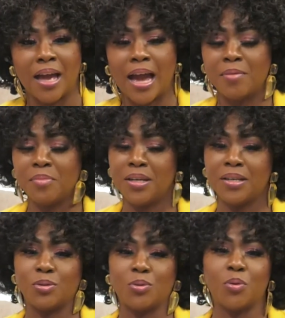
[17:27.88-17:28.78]
I
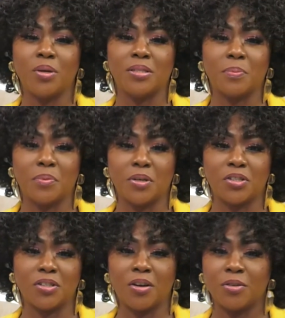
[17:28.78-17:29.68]
mean, so
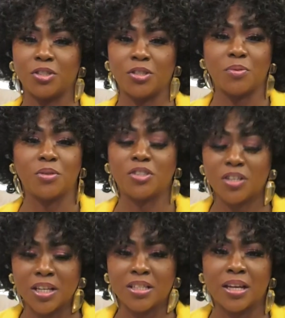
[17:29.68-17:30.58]
inspirational. She
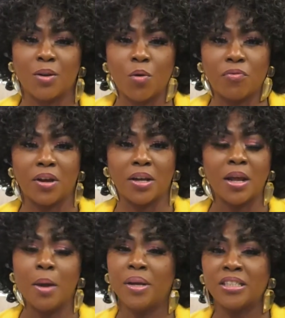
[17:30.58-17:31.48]
is an orphan,
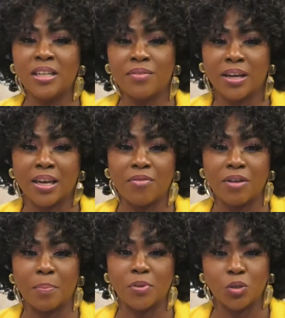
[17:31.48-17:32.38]
but she never gave
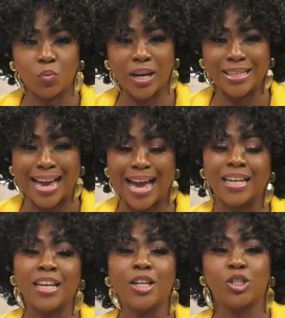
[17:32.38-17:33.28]
up. She worked hard.
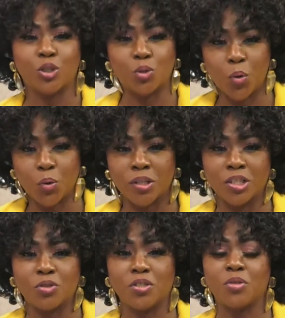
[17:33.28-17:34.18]
She sold on the
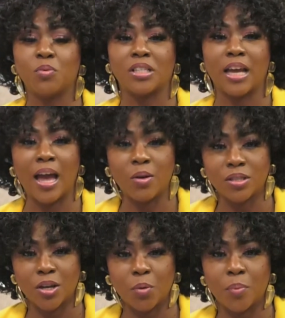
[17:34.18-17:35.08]
street. She was a house
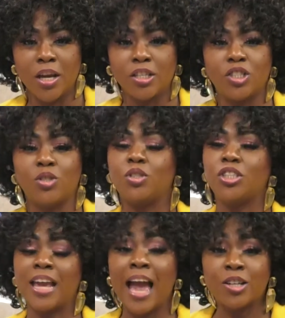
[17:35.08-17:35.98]
help.
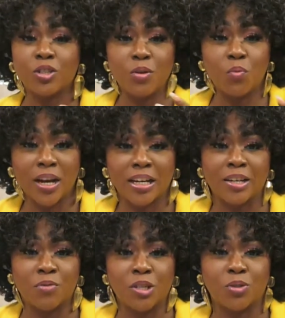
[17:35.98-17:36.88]
She actually worked at
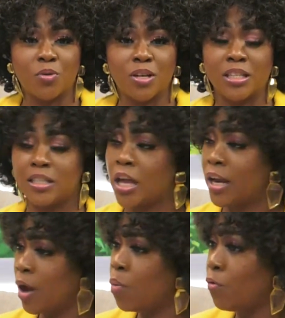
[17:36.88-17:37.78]
a restaurant. Says
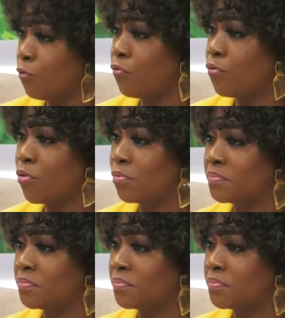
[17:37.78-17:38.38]
now what fufu?